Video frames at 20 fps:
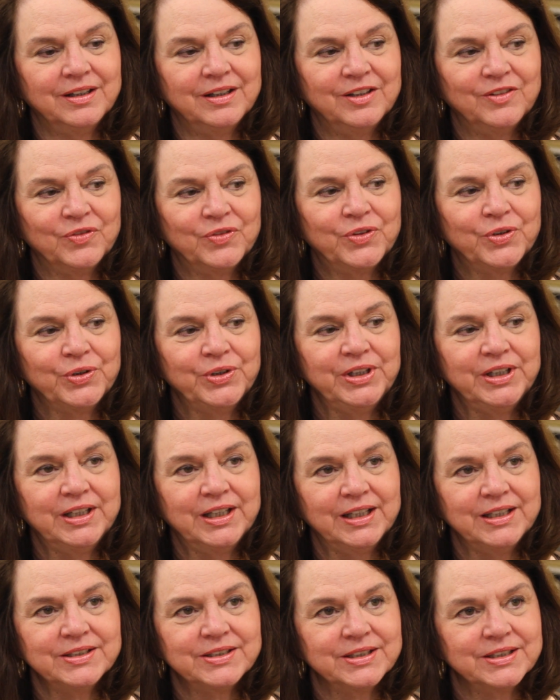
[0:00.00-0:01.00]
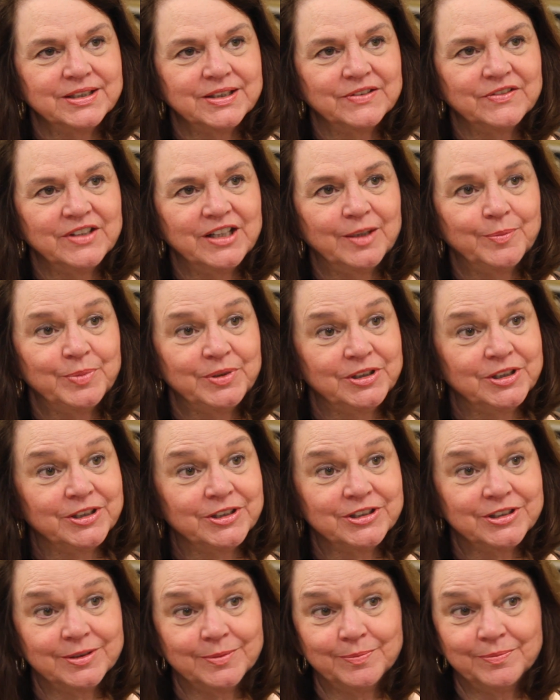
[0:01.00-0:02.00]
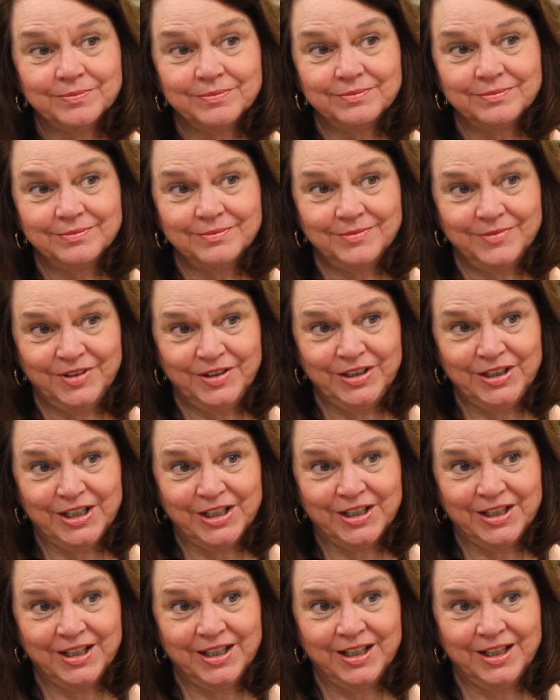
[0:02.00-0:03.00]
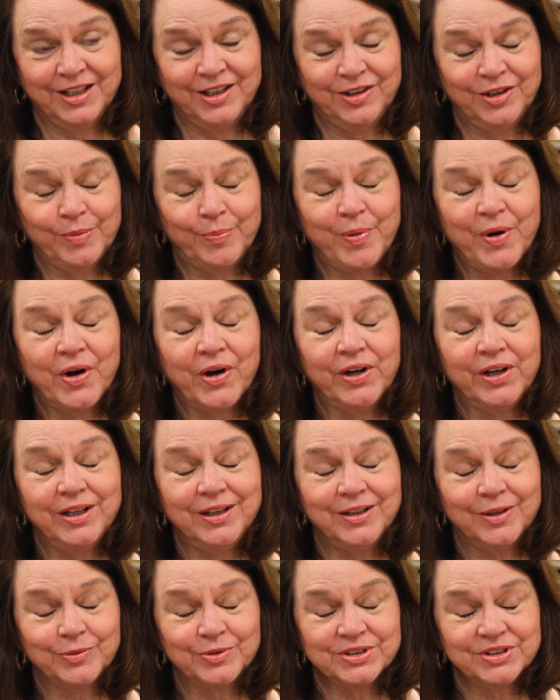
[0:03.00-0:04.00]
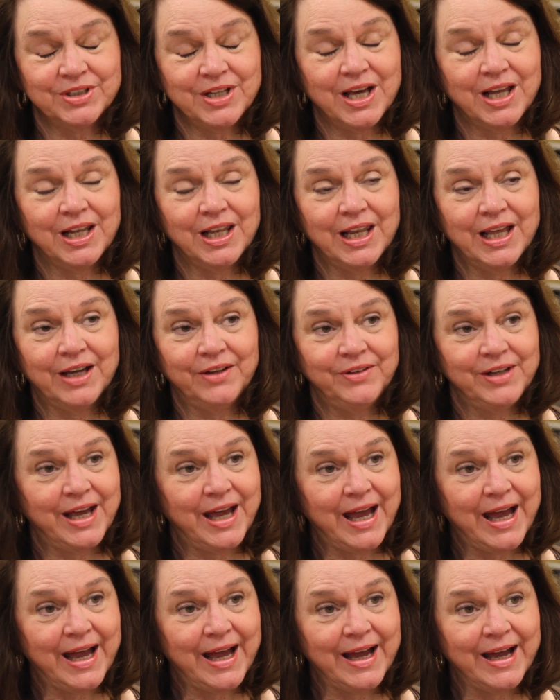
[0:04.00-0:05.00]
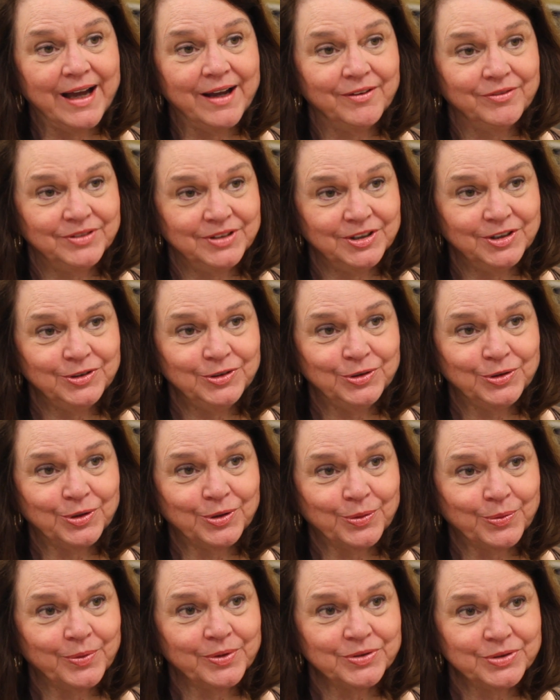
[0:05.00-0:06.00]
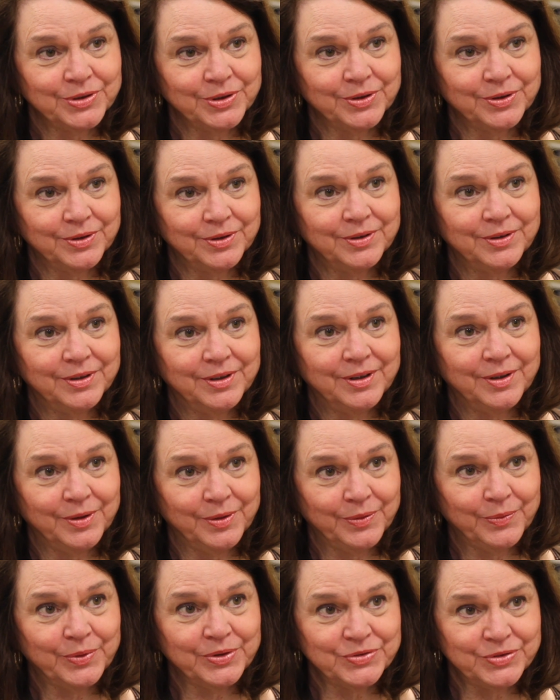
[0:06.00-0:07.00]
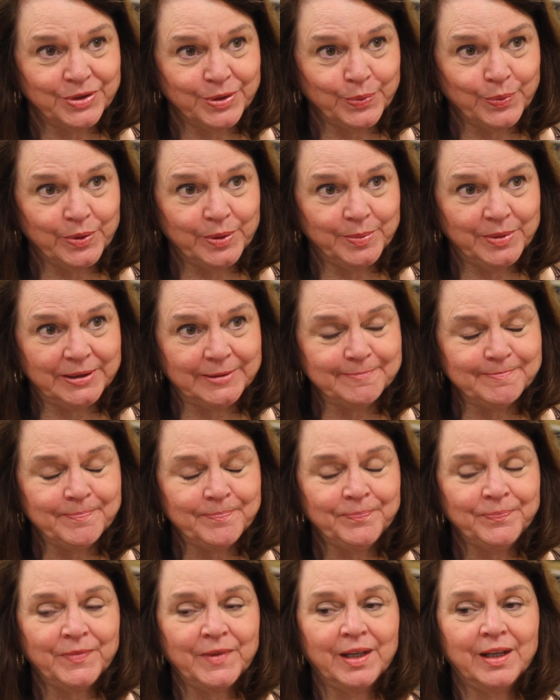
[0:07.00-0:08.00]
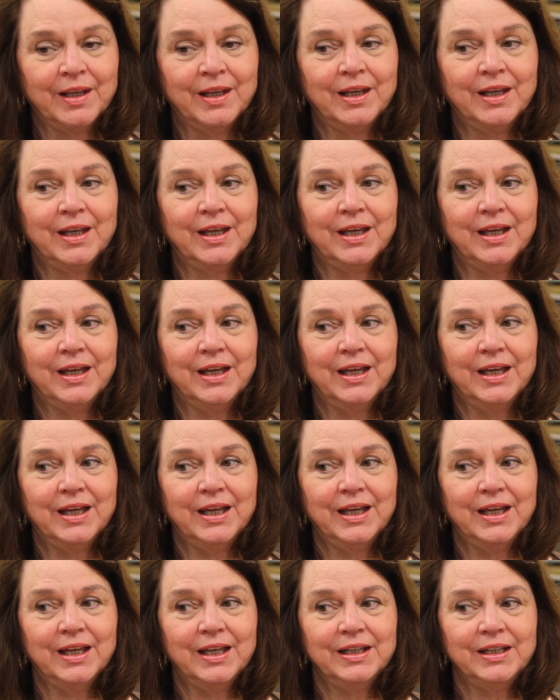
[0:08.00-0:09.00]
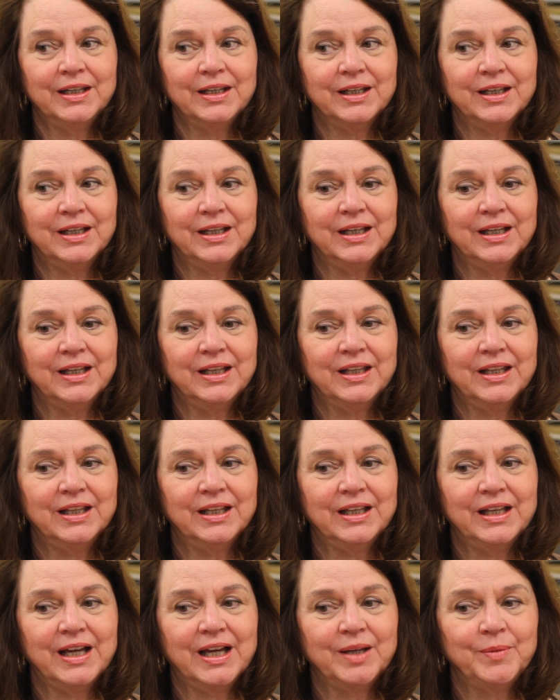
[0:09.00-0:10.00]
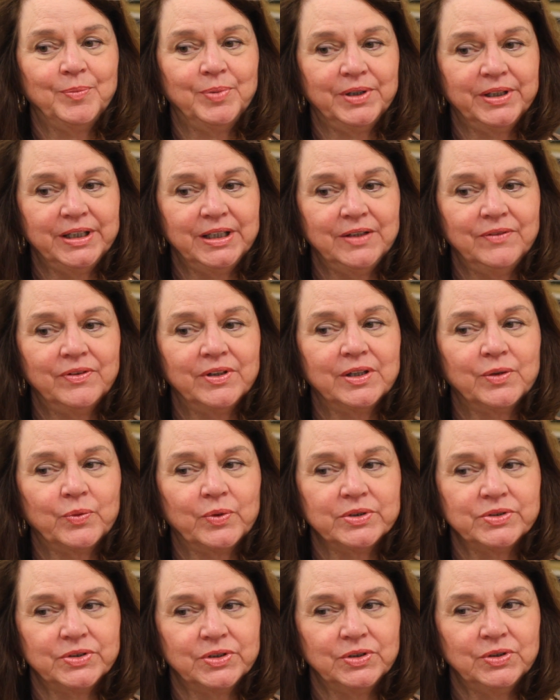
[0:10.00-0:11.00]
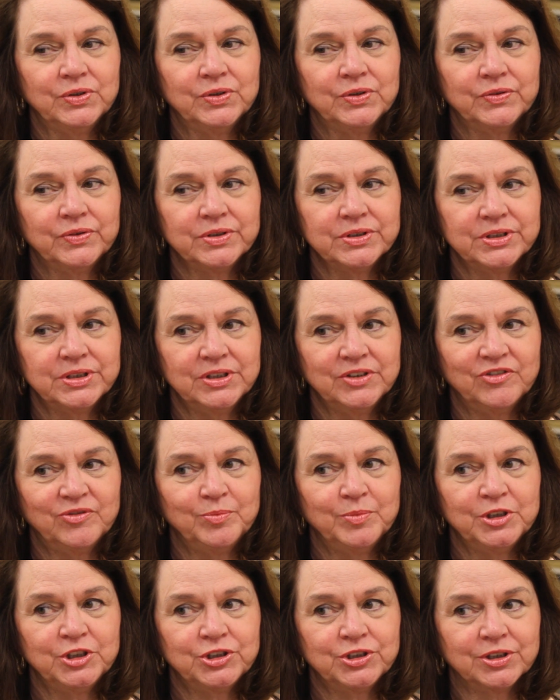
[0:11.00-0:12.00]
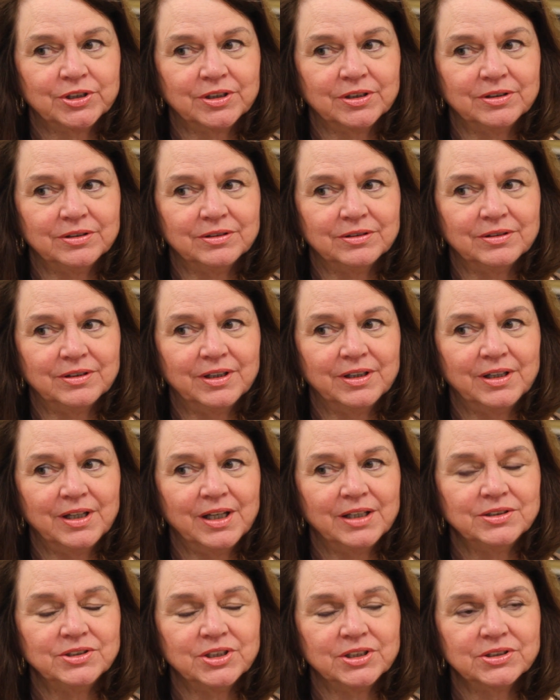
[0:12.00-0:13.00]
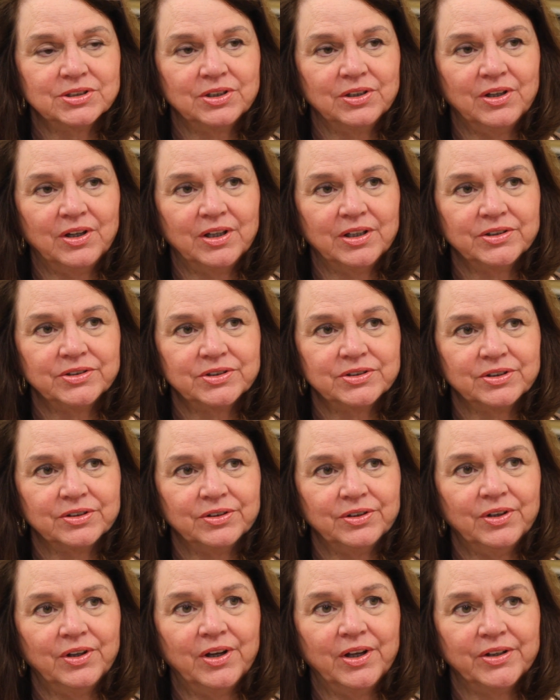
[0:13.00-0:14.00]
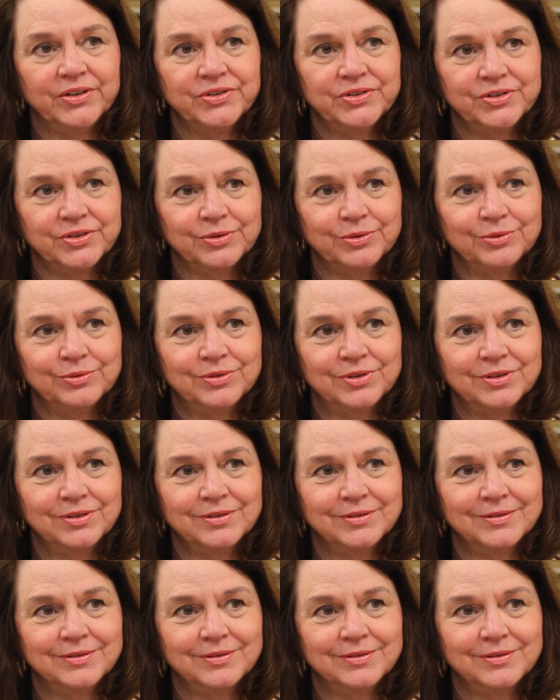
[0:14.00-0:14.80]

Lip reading: in 30 cases of nepotism, the party that was not allowed to have tenure was the woman. And I believe it was the University of Michigan that had just lost a lawsuit